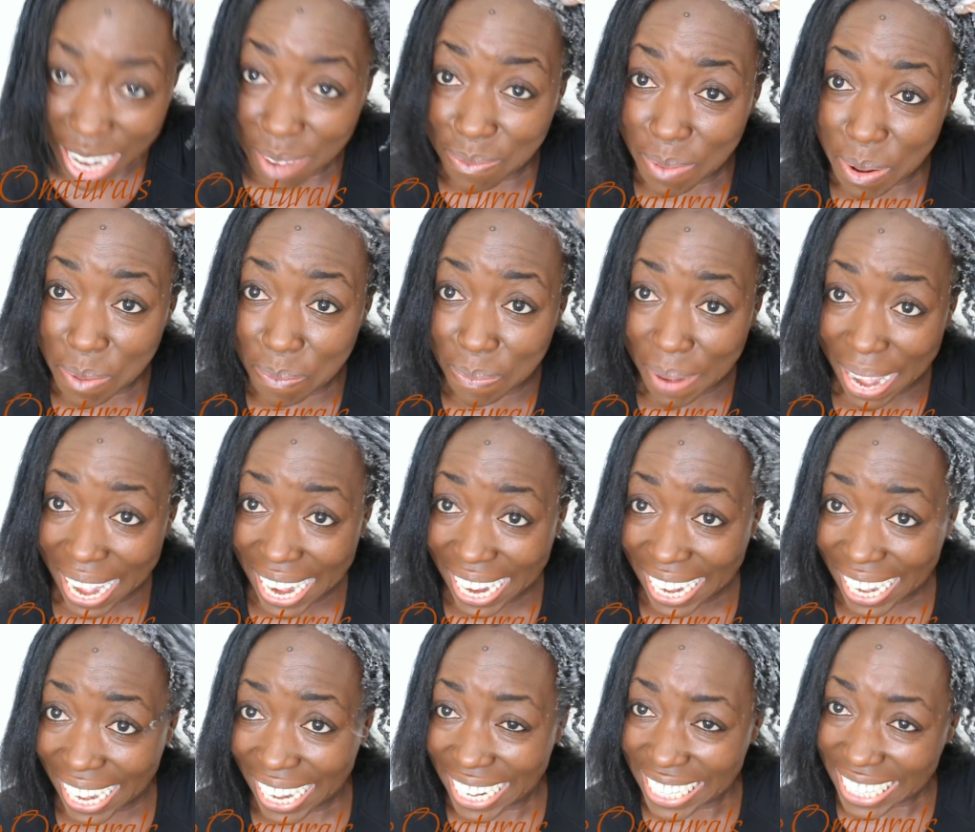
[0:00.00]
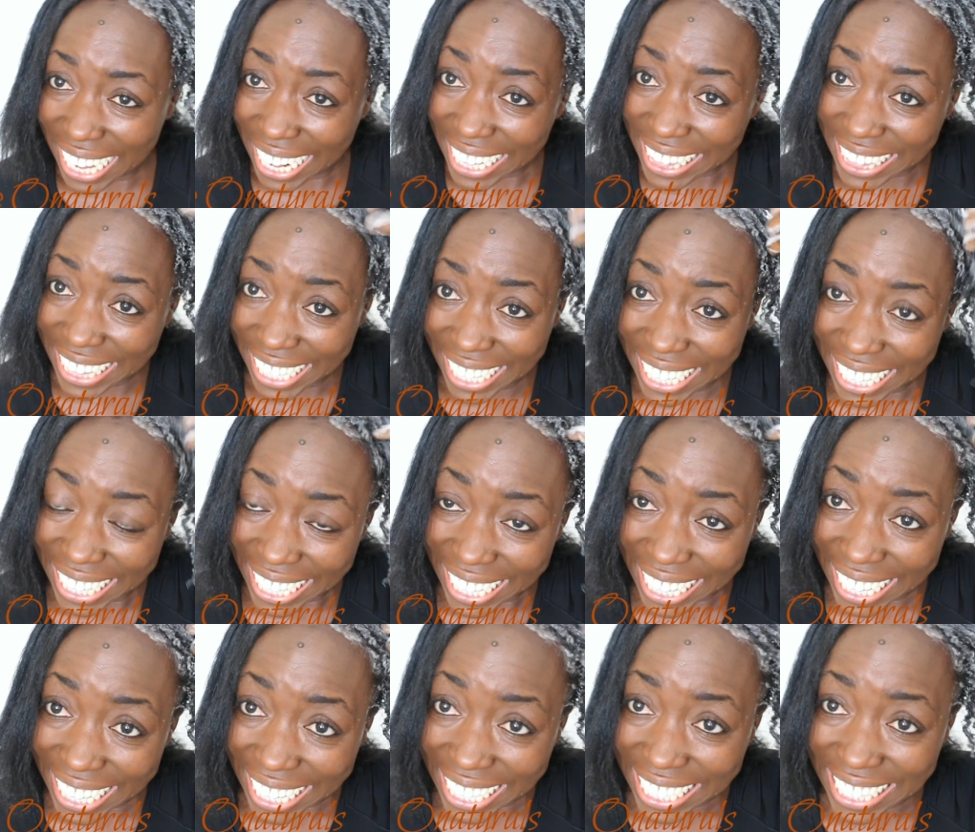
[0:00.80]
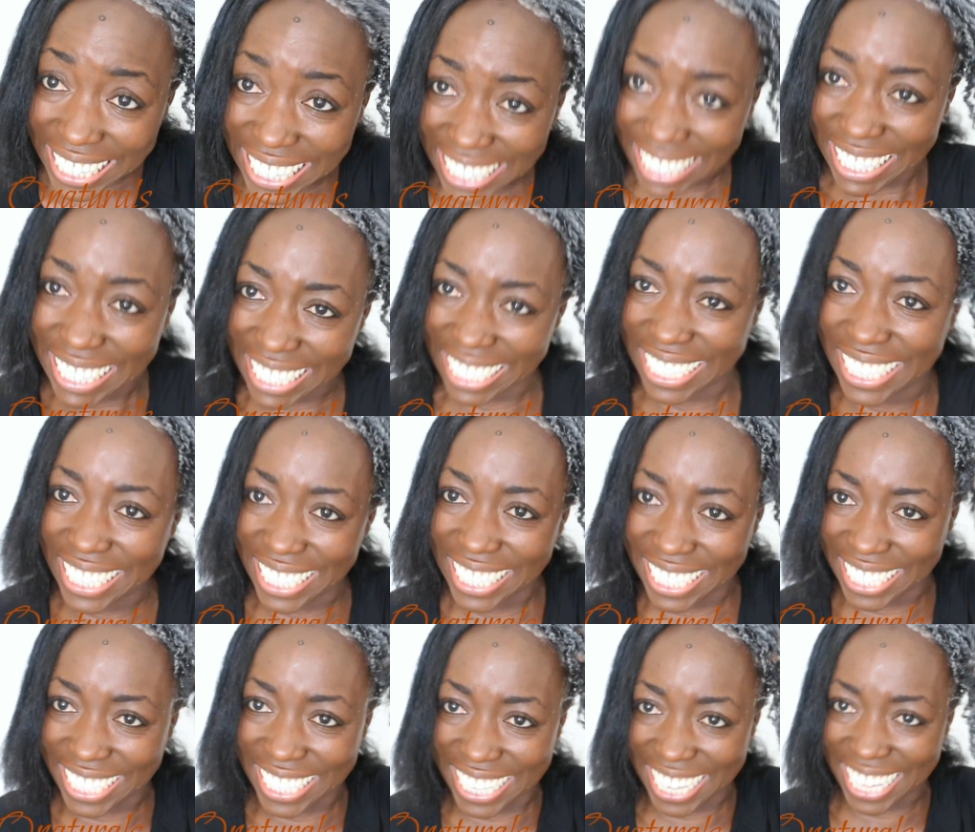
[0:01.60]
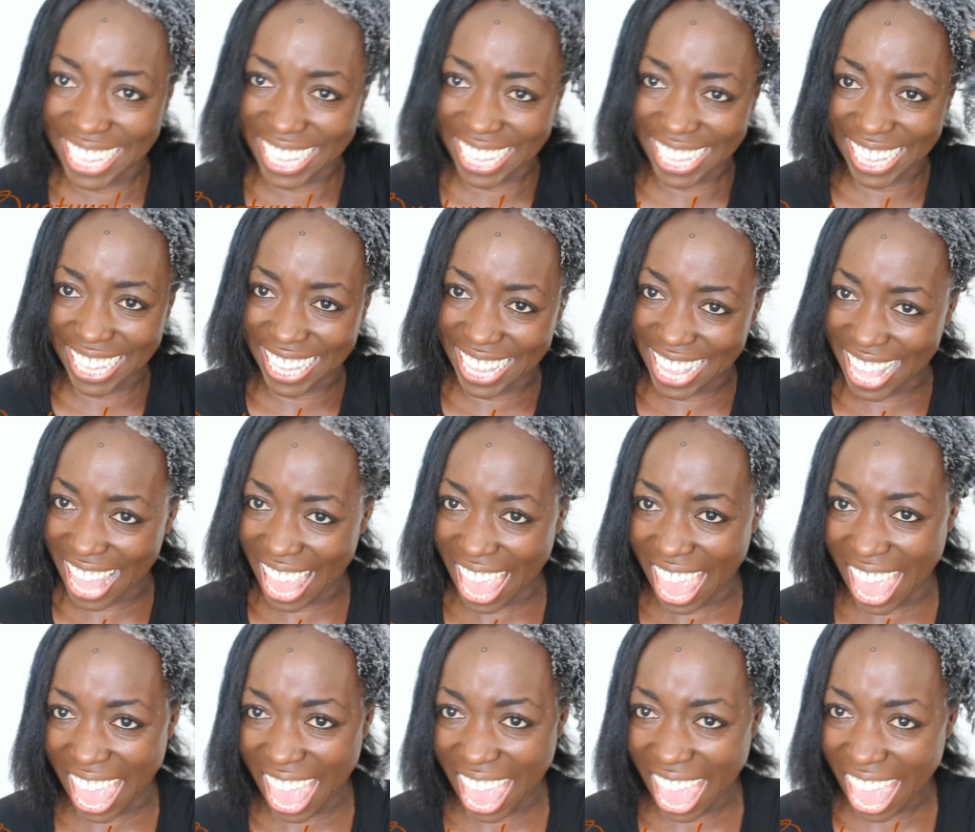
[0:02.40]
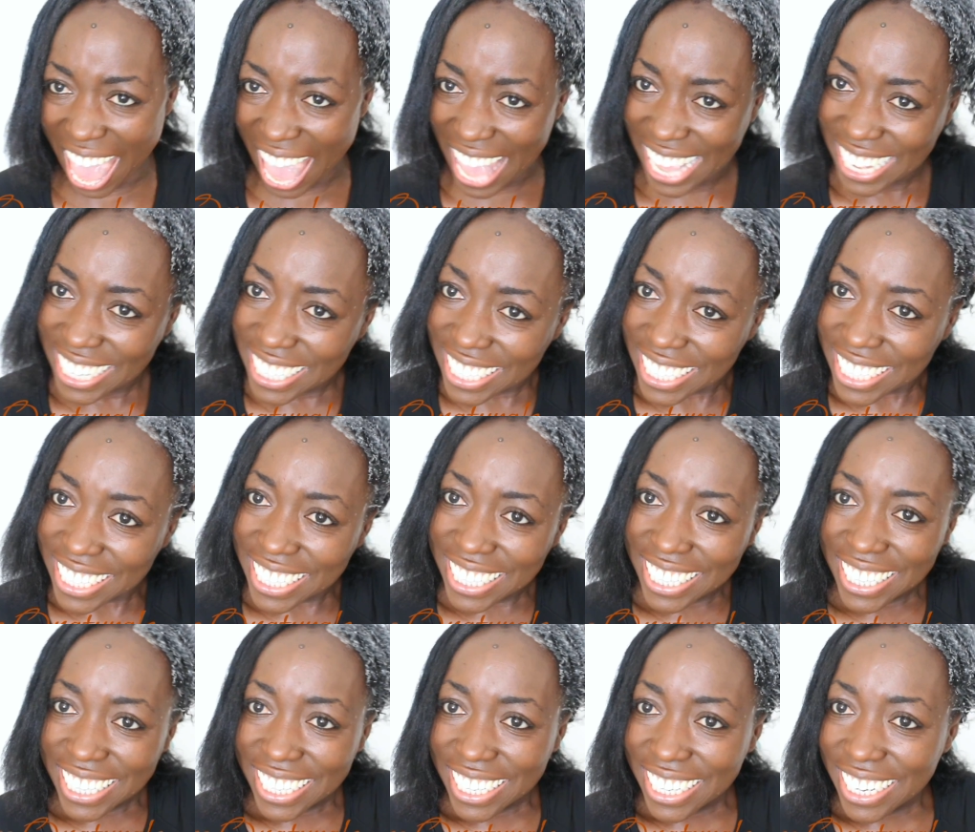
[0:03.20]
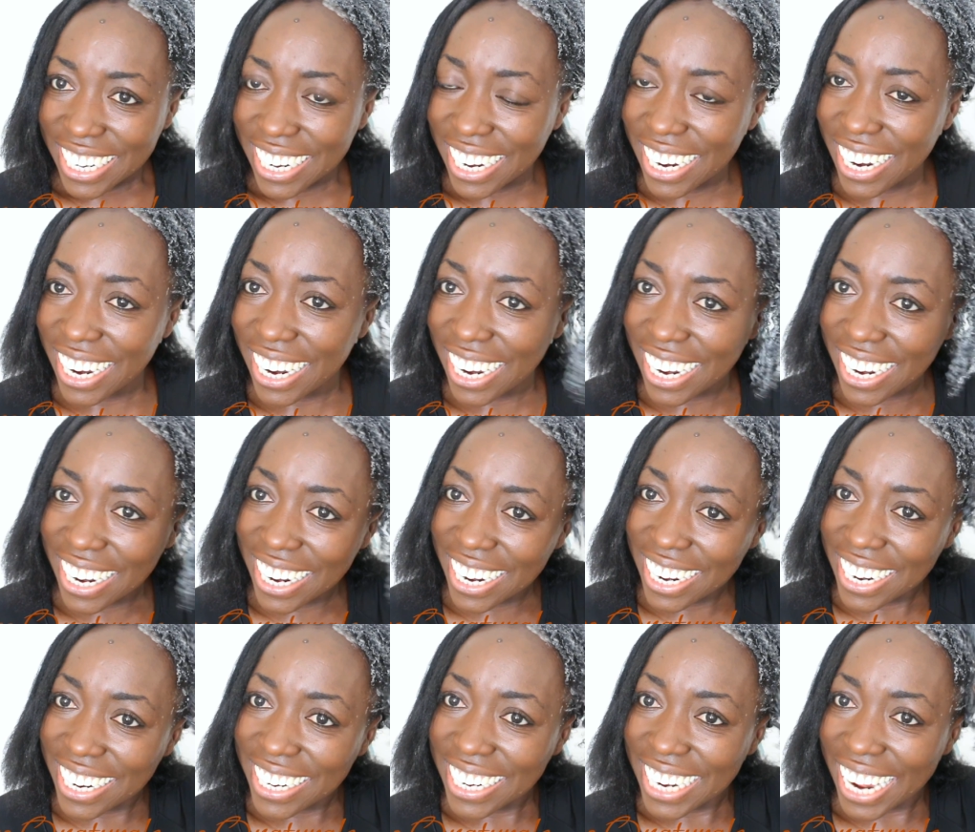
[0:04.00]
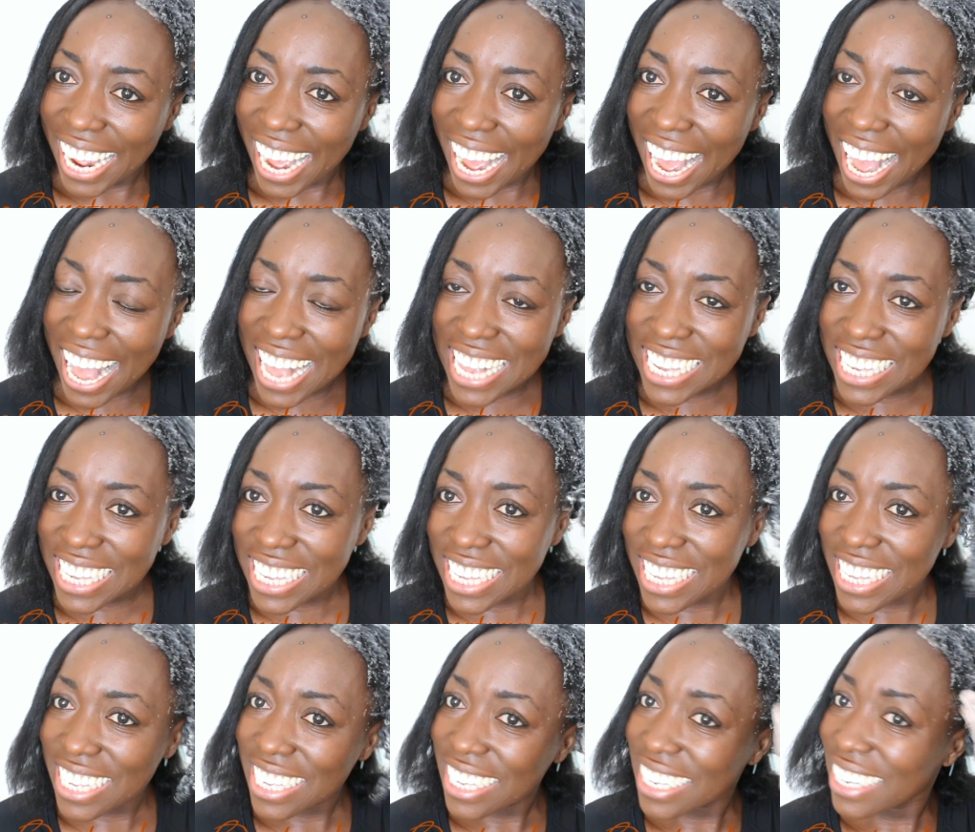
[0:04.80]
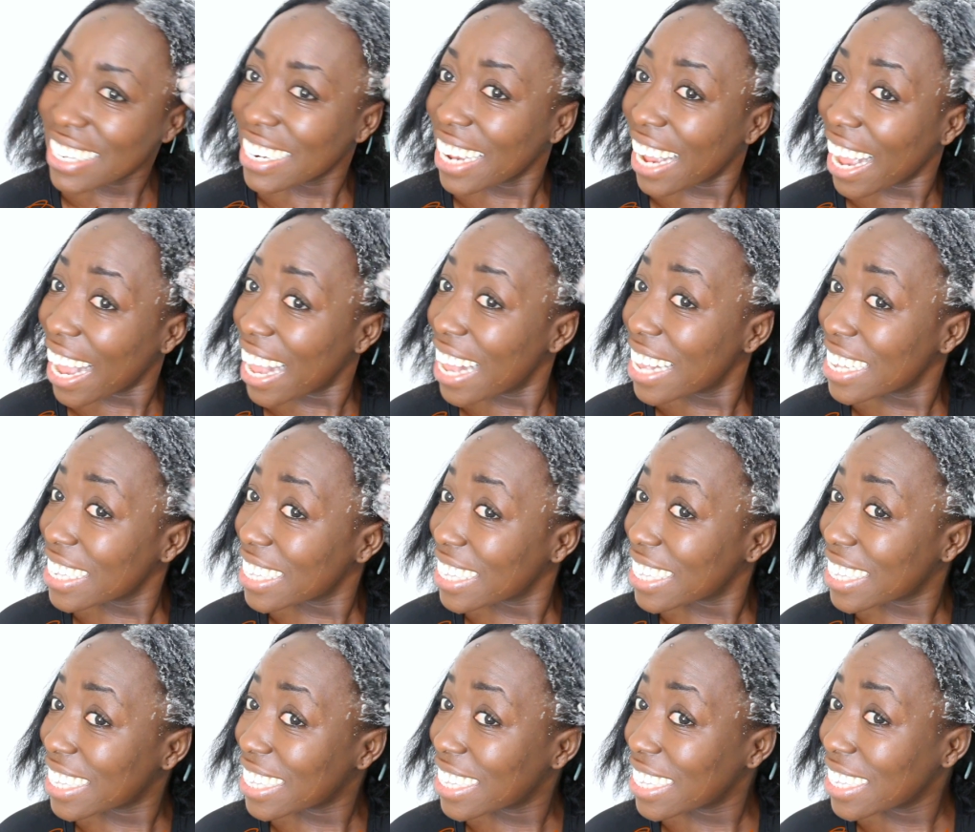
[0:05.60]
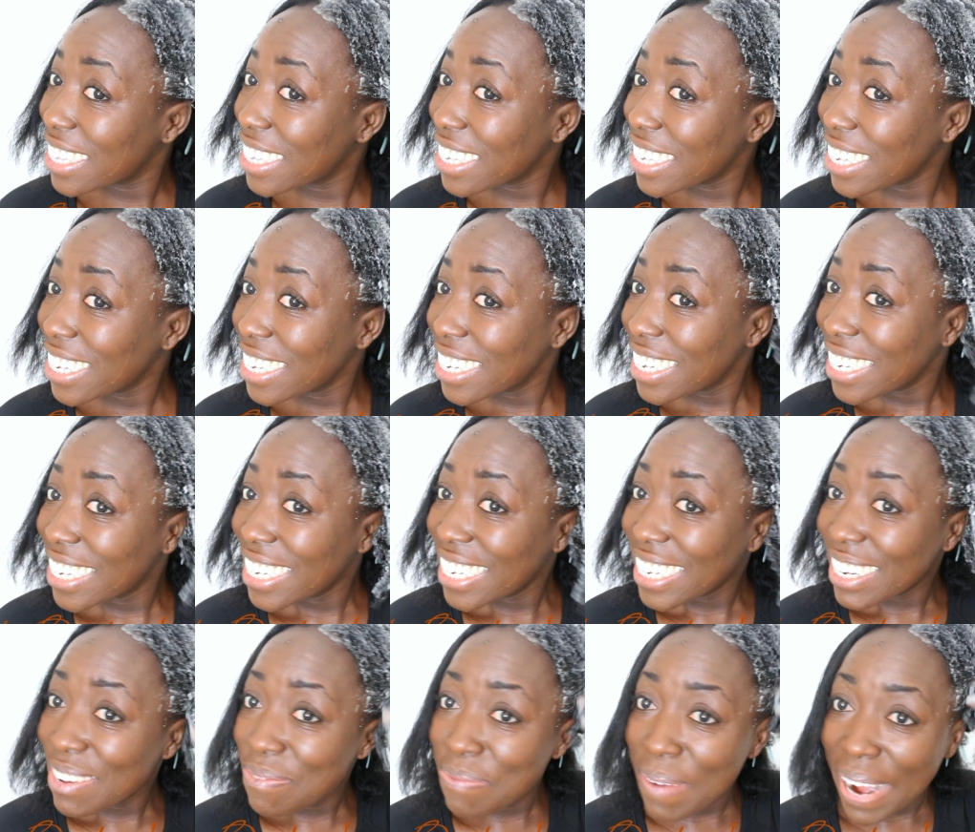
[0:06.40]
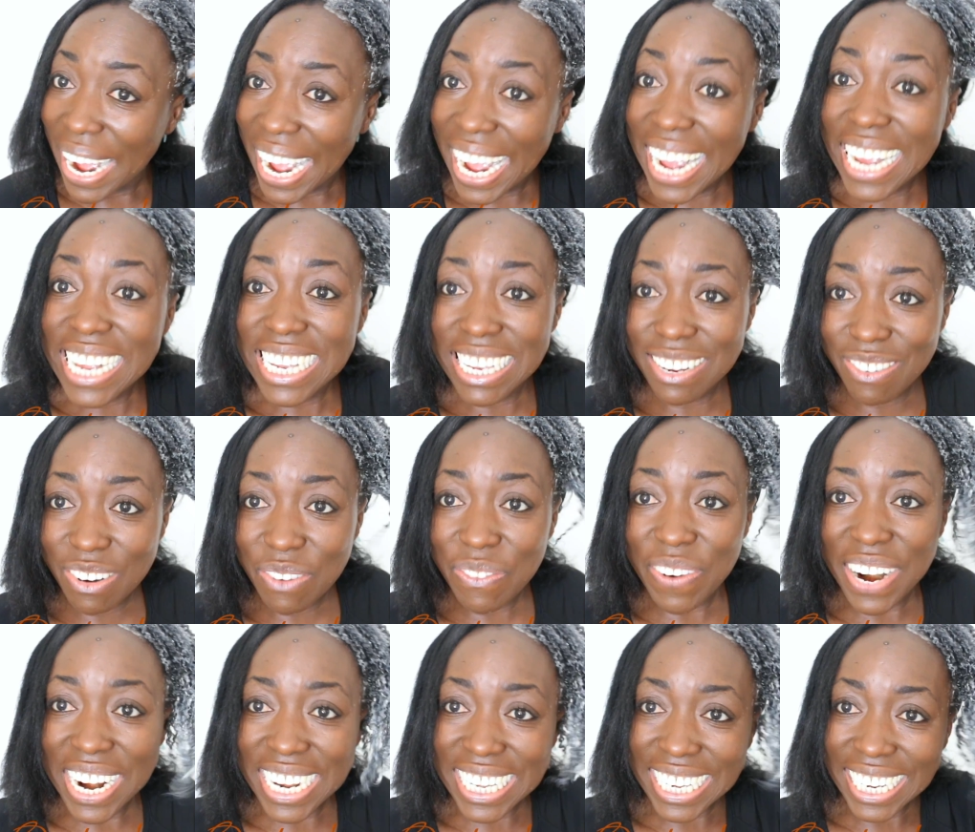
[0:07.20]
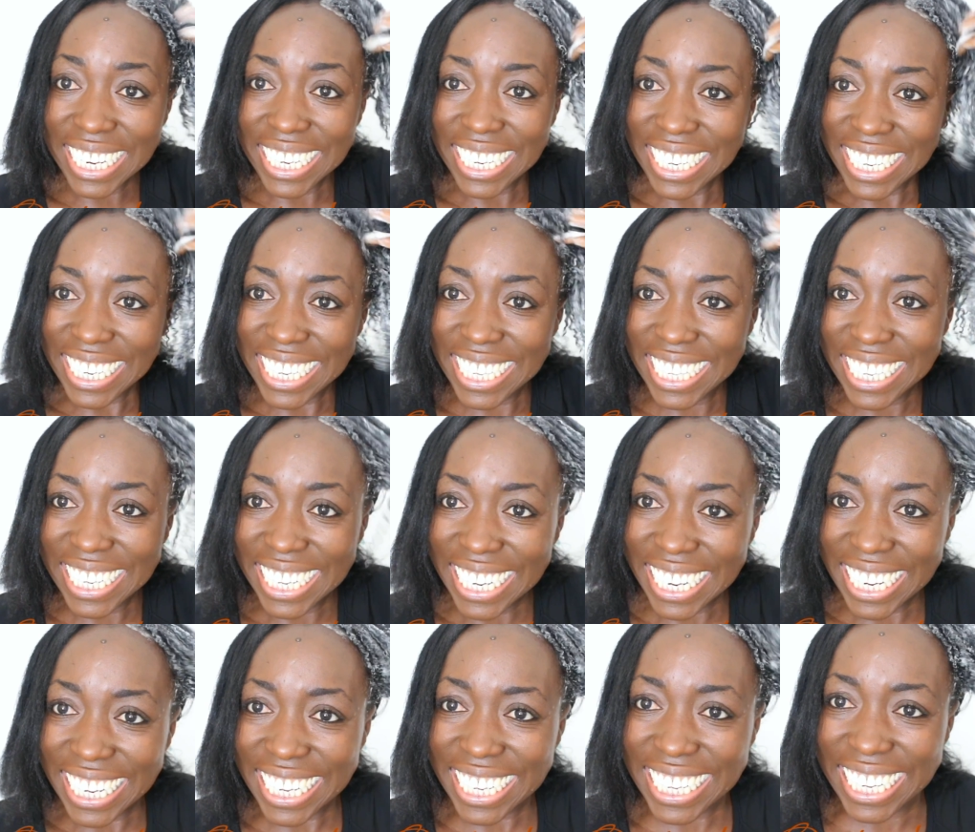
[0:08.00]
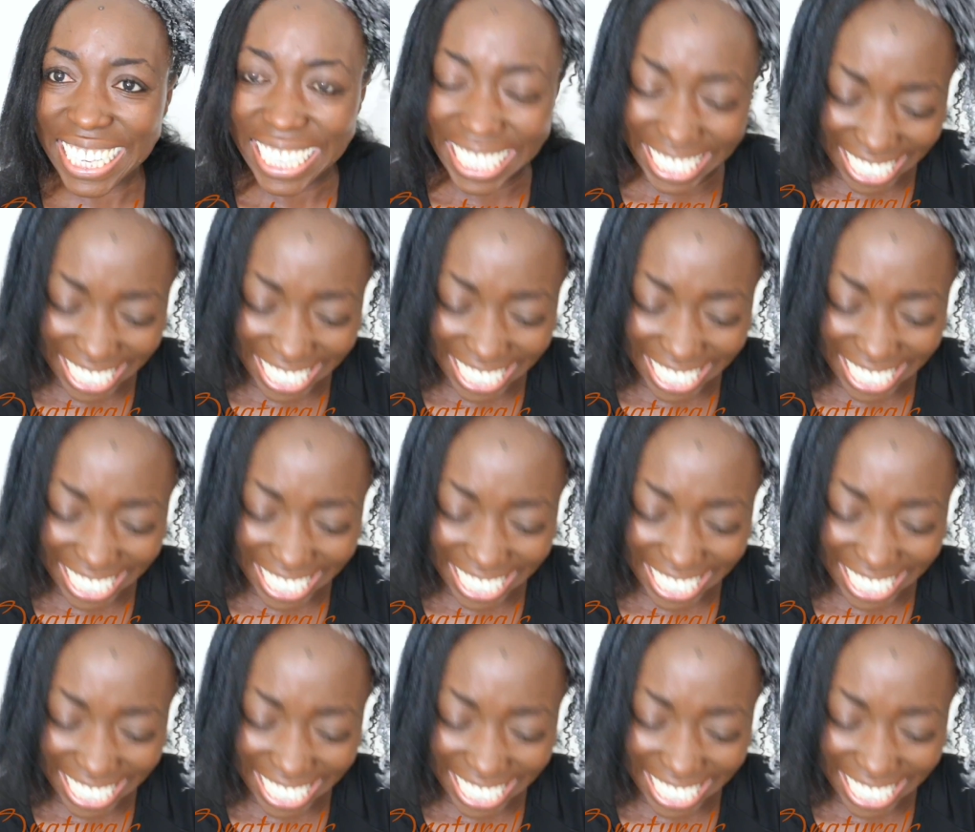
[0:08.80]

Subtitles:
coming back, guys. I think it is. Oh, yes. Yes. My hair is reverting, isn't it?